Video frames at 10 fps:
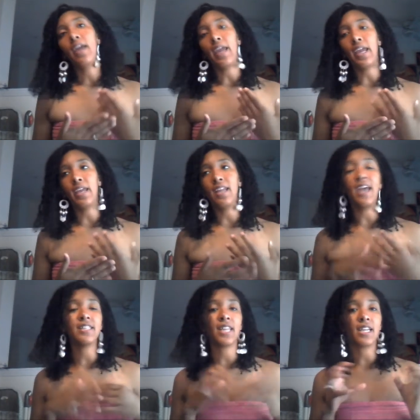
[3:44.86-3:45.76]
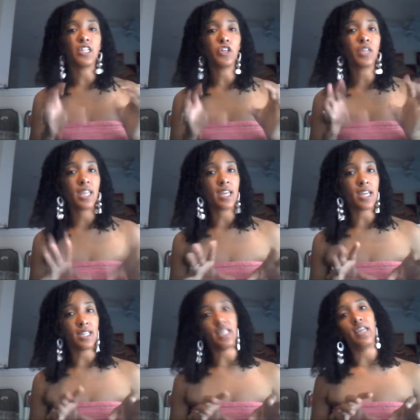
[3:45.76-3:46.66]
and it has like a little kick
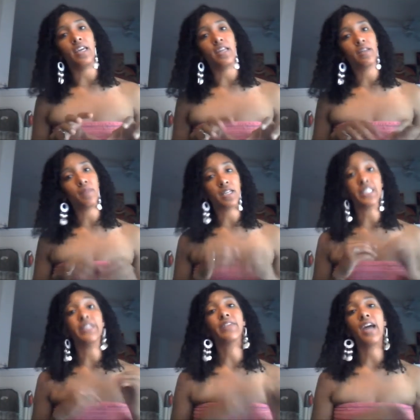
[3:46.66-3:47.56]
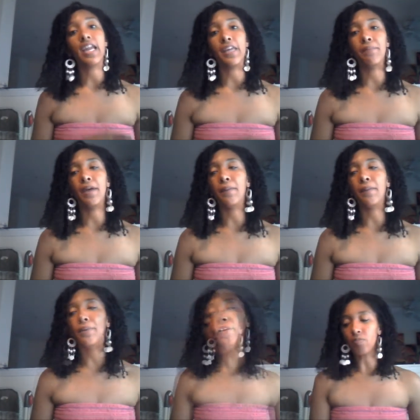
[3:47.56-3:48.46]
at the end because of the cayenne
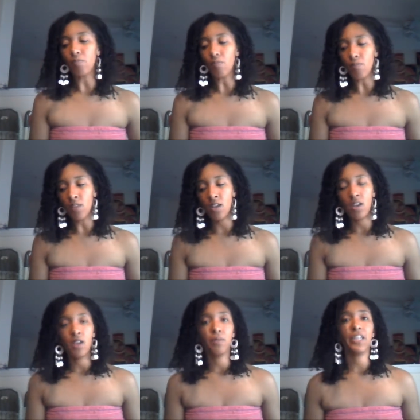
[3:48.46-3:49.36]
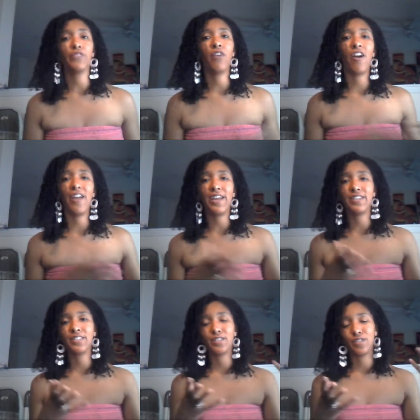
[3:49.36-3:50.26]
pepper. But as far
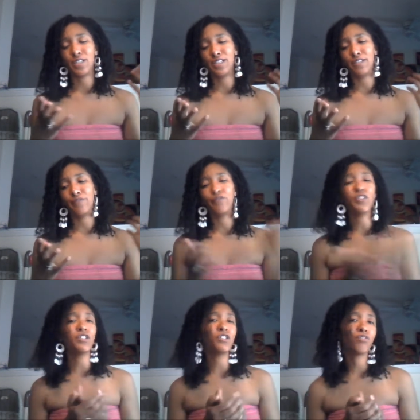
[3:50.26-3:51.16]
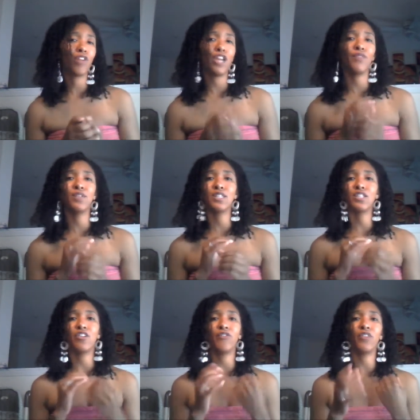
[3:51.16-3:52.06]
as food cravings
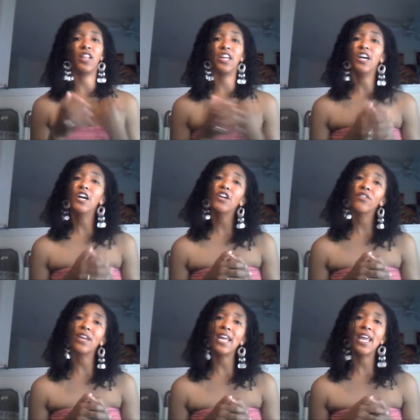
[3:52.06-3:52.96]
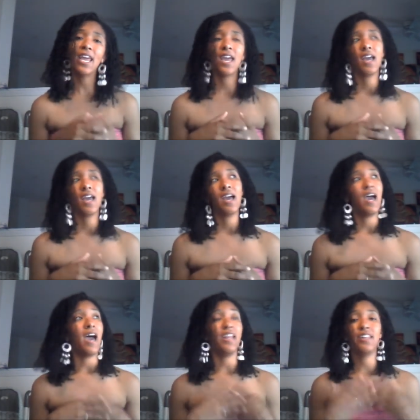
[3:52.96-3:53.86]
or feeling hungry,
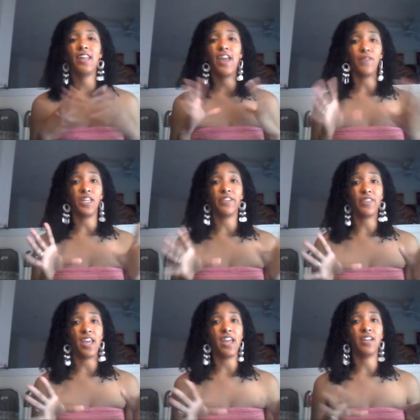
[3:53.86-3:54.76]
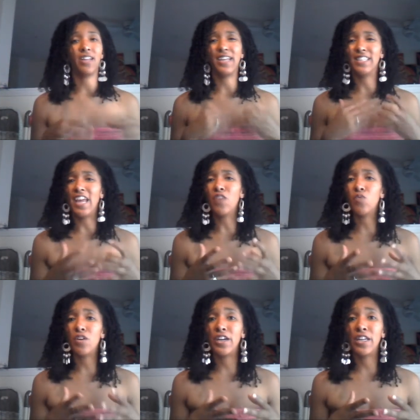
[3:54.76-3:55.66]
I didn't have any of that. Like day
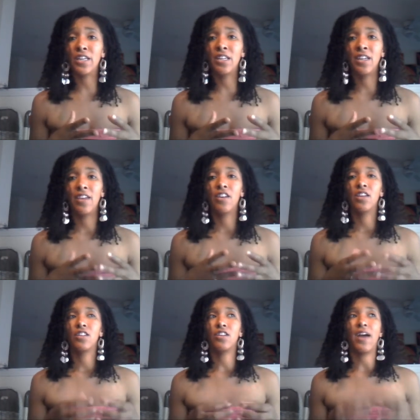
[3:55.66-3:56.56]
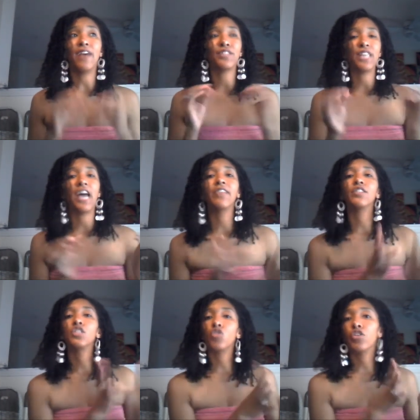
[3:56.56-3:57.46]
1, outside of the
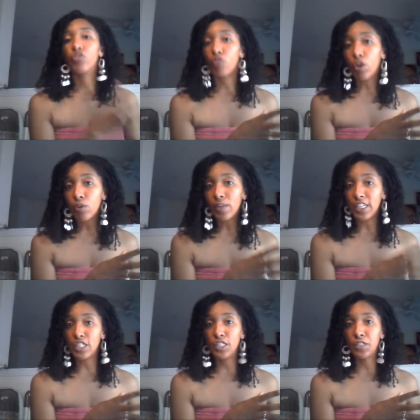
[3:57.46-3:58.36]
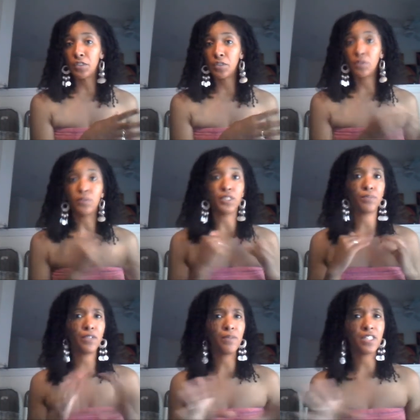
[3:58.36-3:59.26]
sore throat issue, was
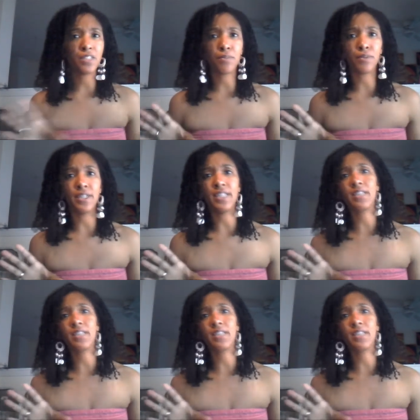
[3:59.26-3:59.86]
pretty much a breeze.